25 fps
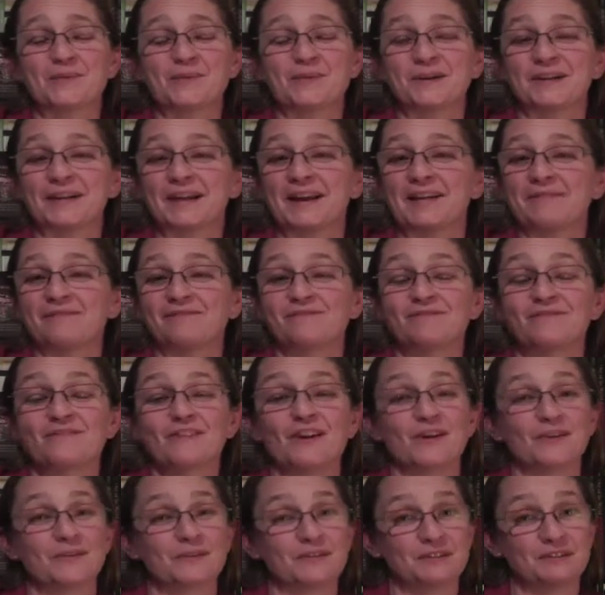work, I'm
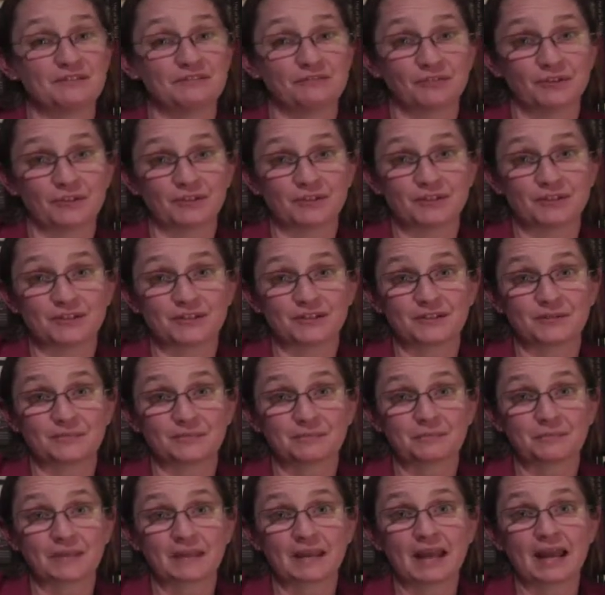very diverse,
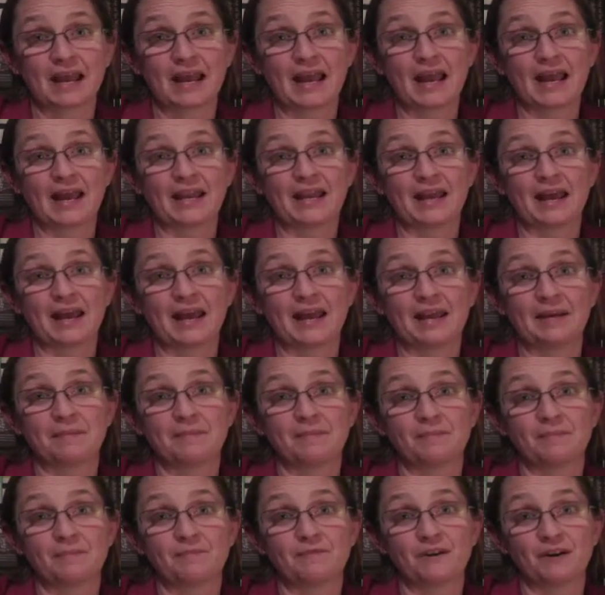and
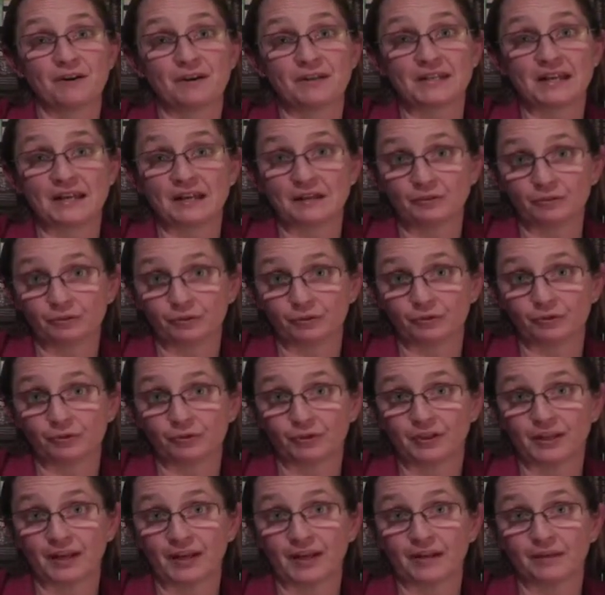I'm very thankful
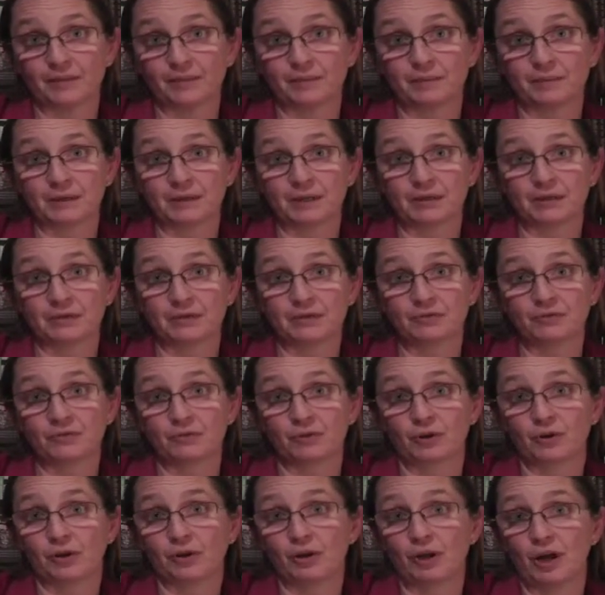for that, because
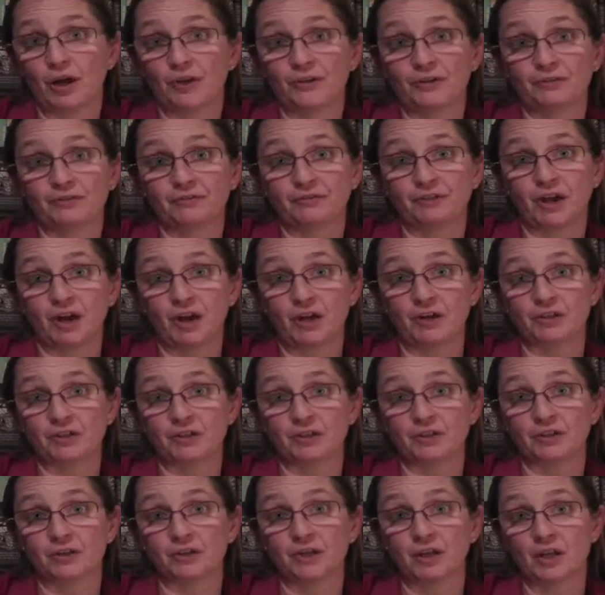for a lot of
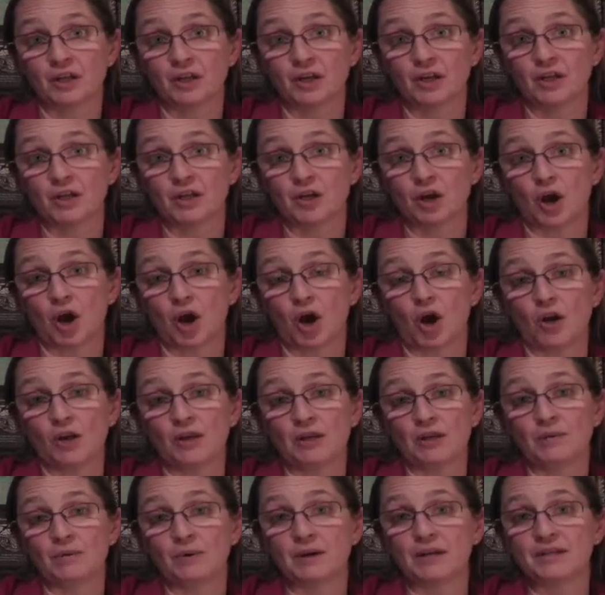doctors, the
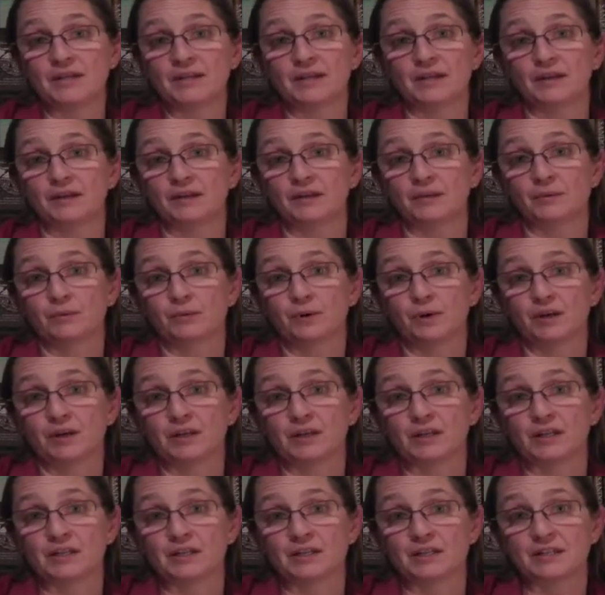only way they're gonna
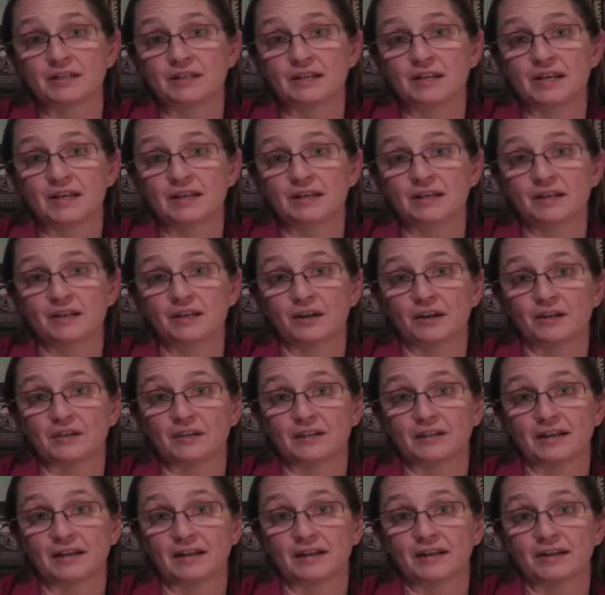work is seeing,
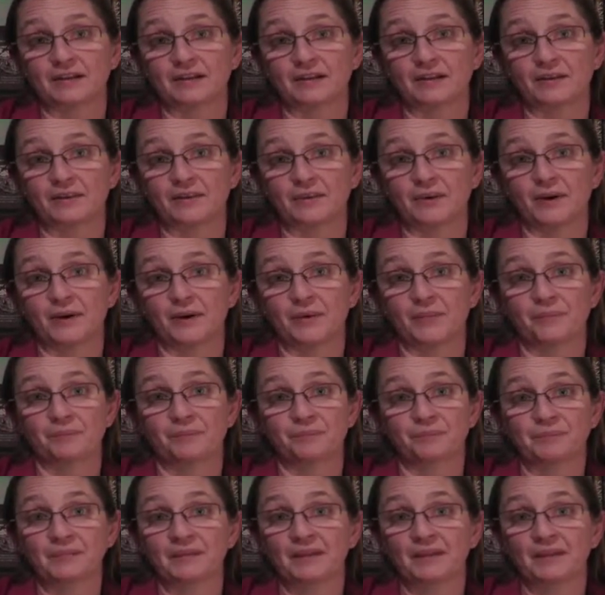it's like in